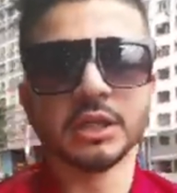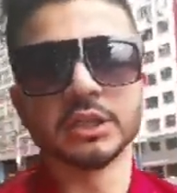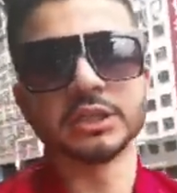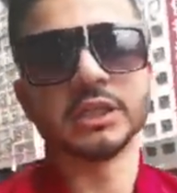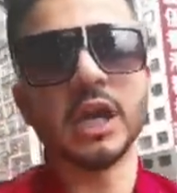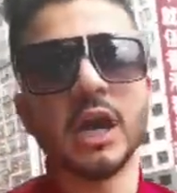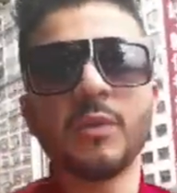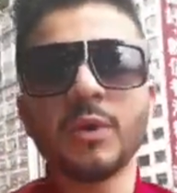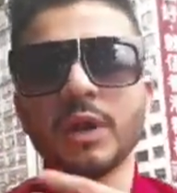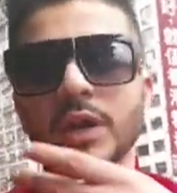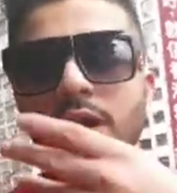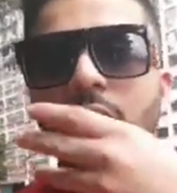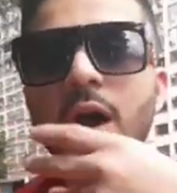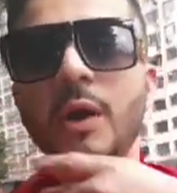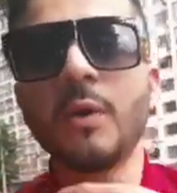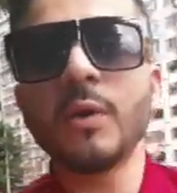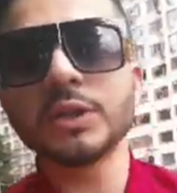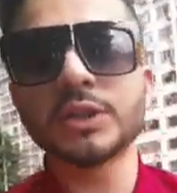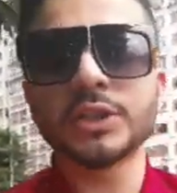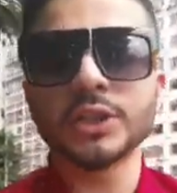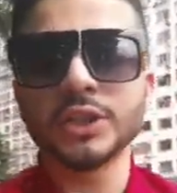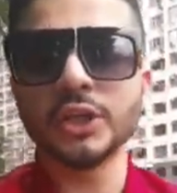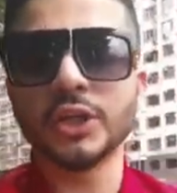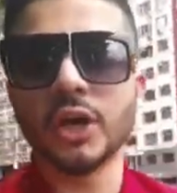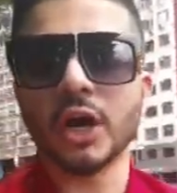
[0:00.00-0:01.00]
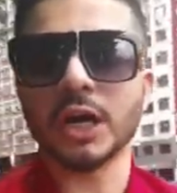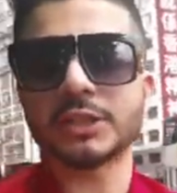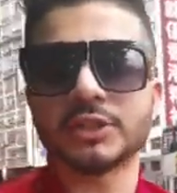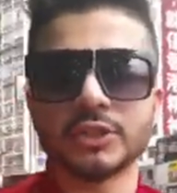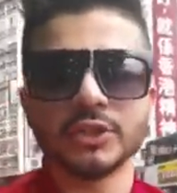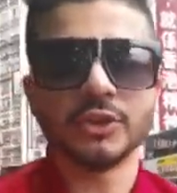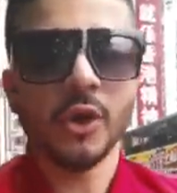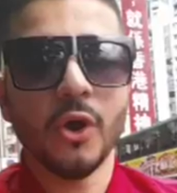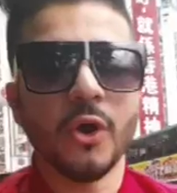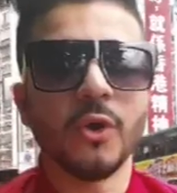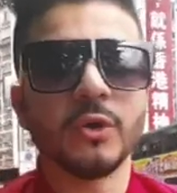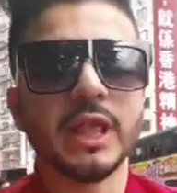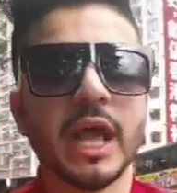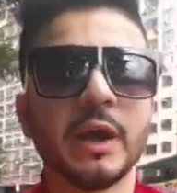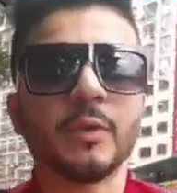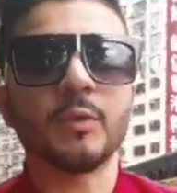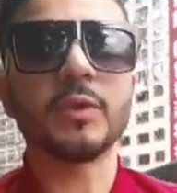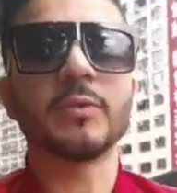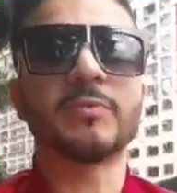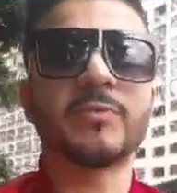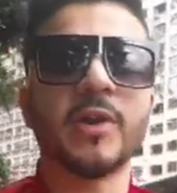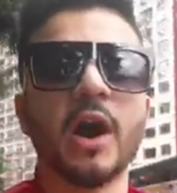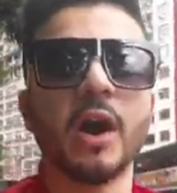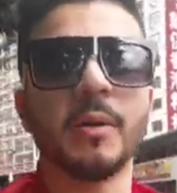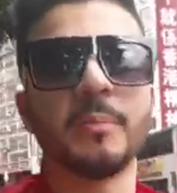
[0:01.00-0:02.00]
because I want I want you guys to know that
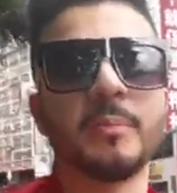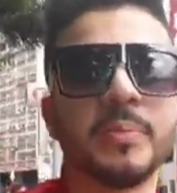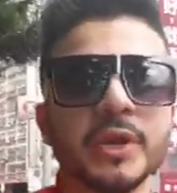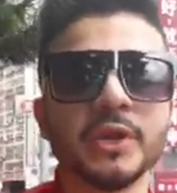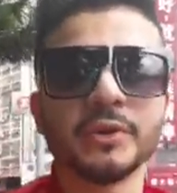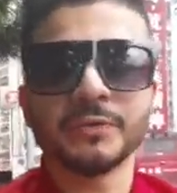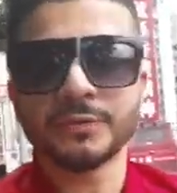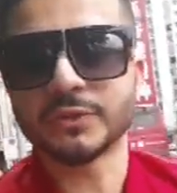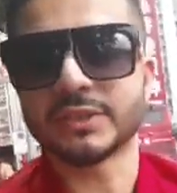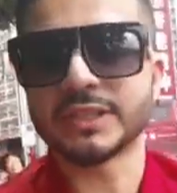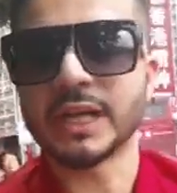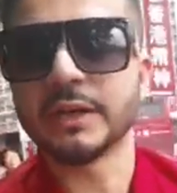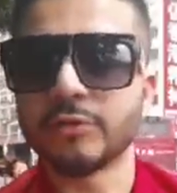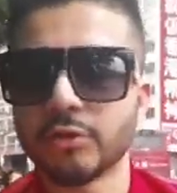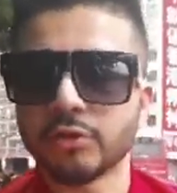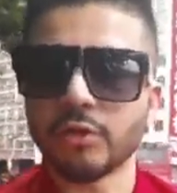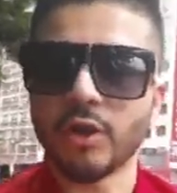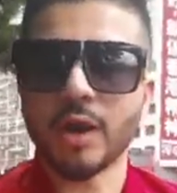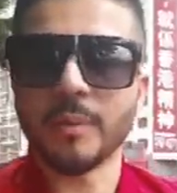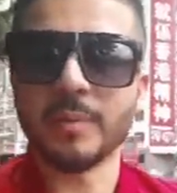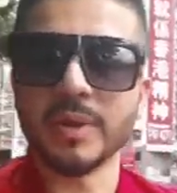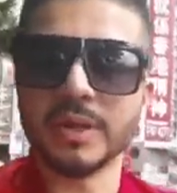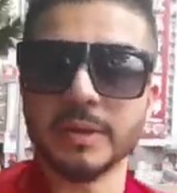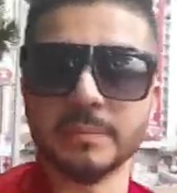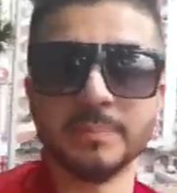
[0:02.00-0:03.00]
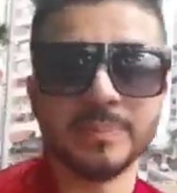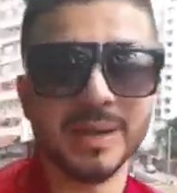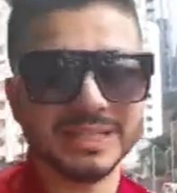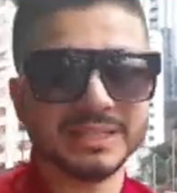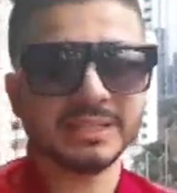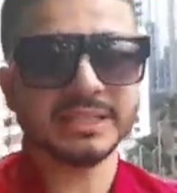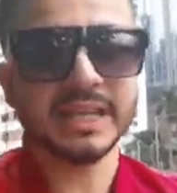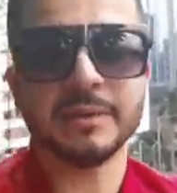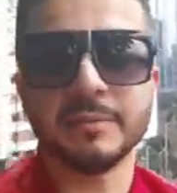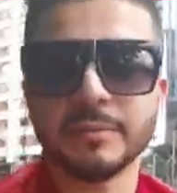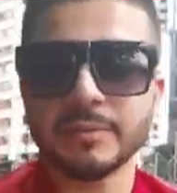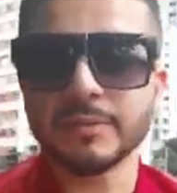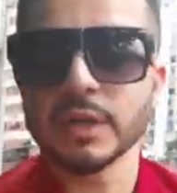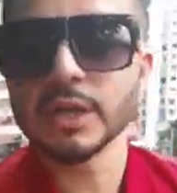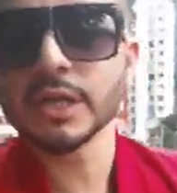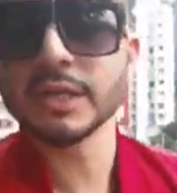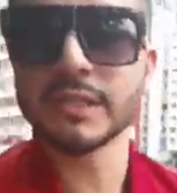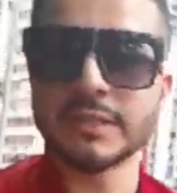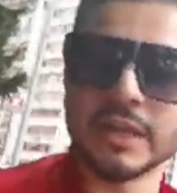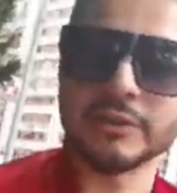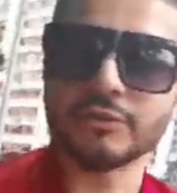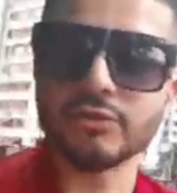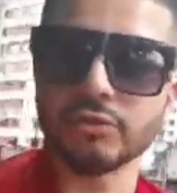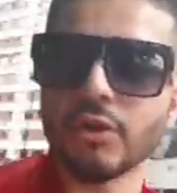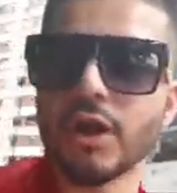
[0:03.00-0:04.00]
we've got a beautiful Central Library the best
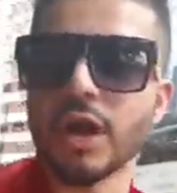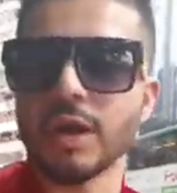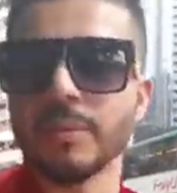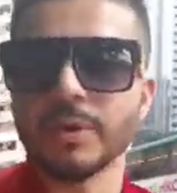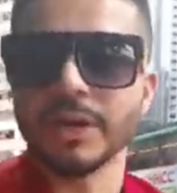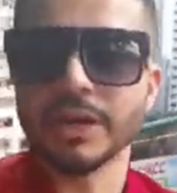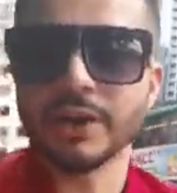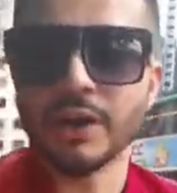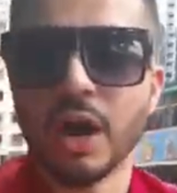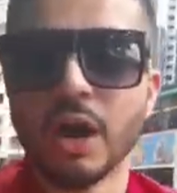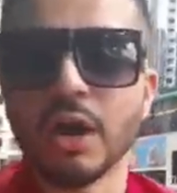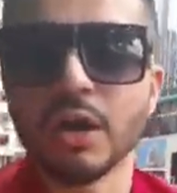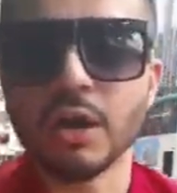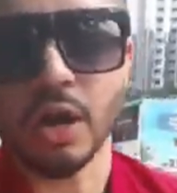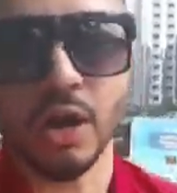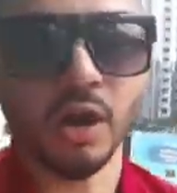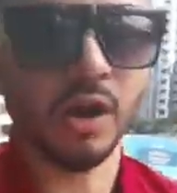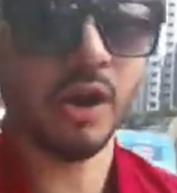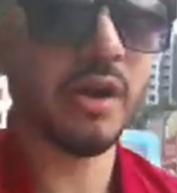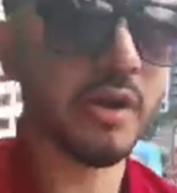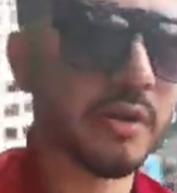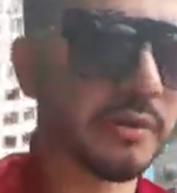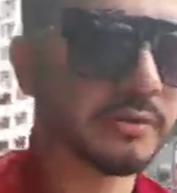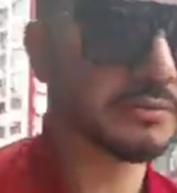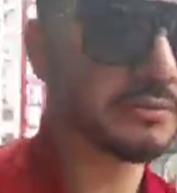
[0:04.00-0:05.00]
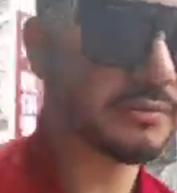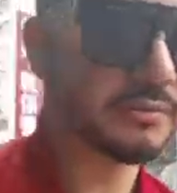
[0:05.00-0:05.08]
Central Library in Hong Kong